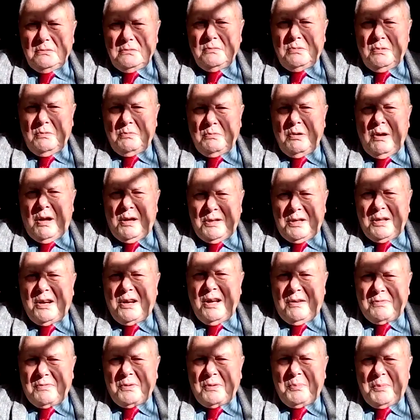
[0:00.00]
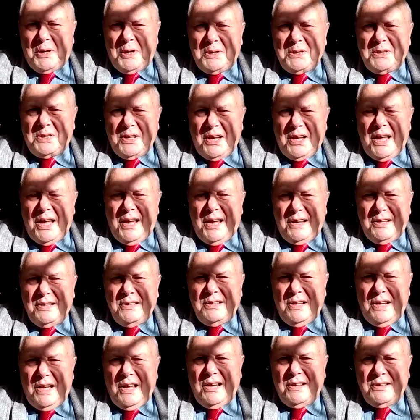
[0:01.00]
run a government
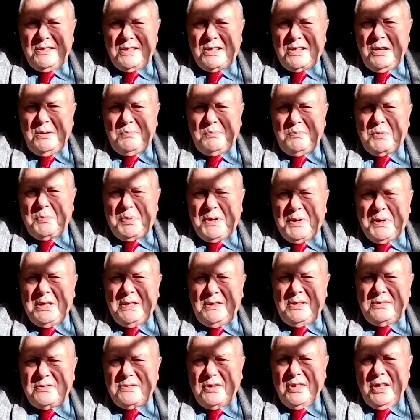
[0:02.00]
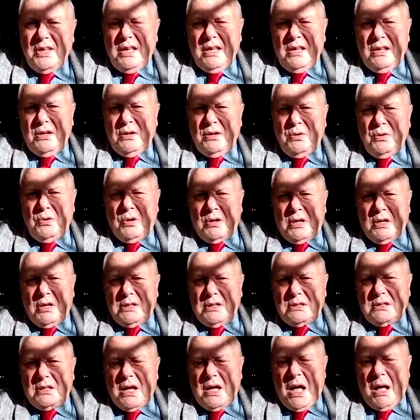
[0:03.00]
and keep the peace, who are
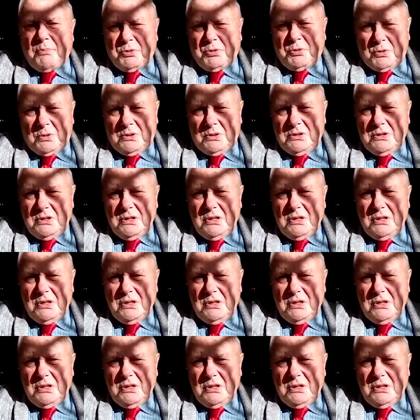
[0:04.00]
in Kabul.